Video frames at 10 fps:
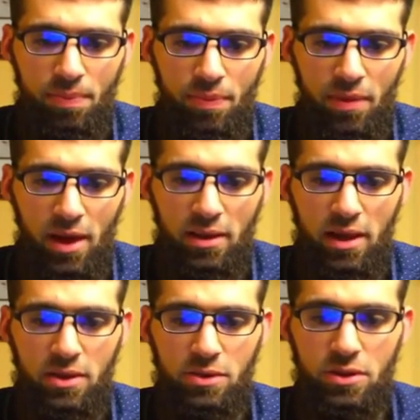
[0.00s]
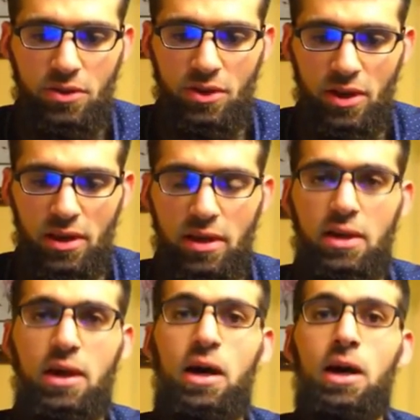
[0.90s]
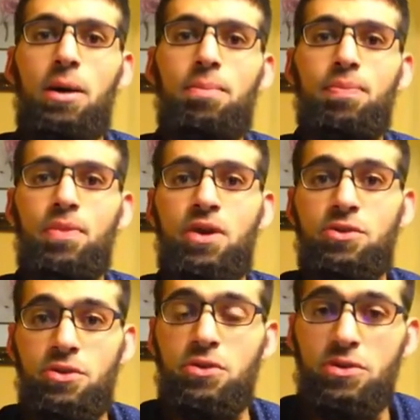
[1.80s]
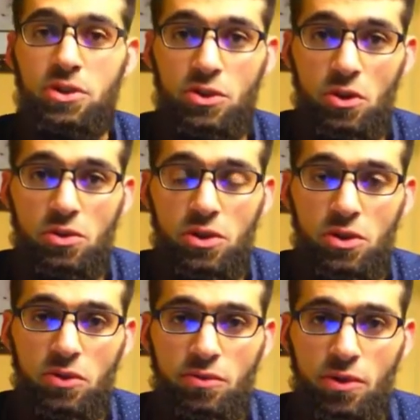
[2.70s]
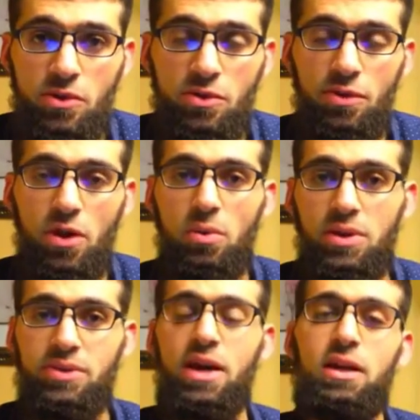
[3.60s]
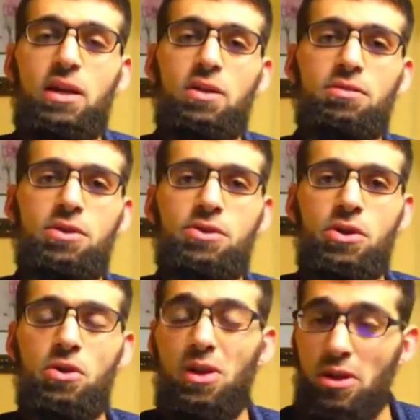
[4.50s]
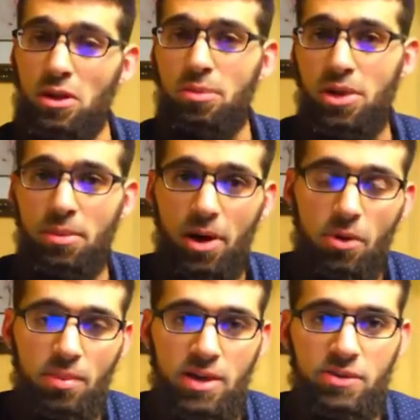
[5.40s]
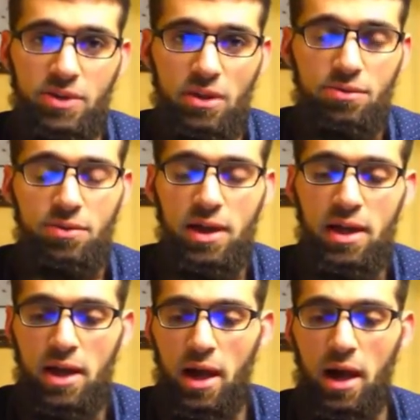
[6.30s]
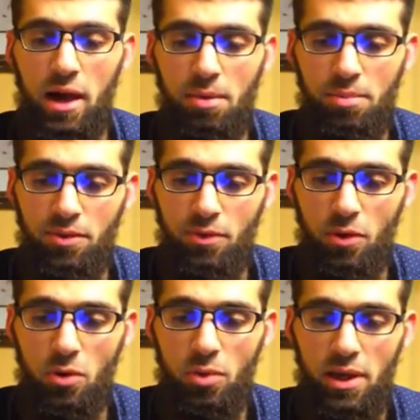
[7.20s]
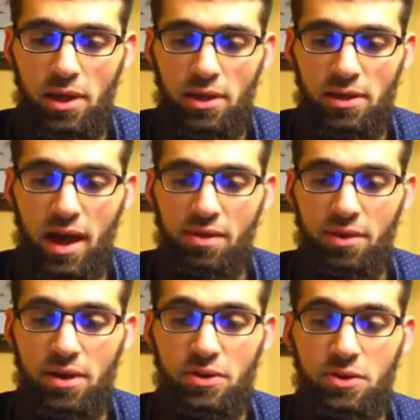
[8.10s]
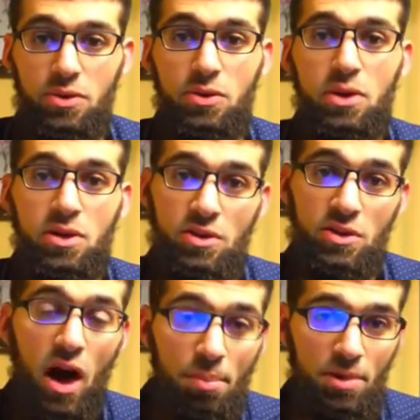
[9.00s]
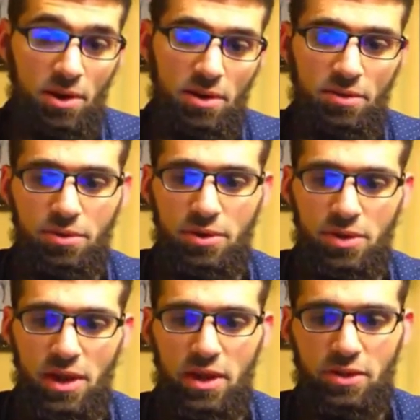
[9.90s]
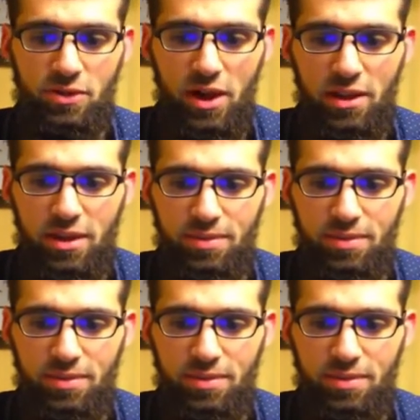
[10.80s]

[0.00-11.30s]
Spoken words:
I'd like to, inshallah, introduce the show to you. First of all, what's the idea of this show, and a little bit about myself before we dive into the topic for today, inshallah.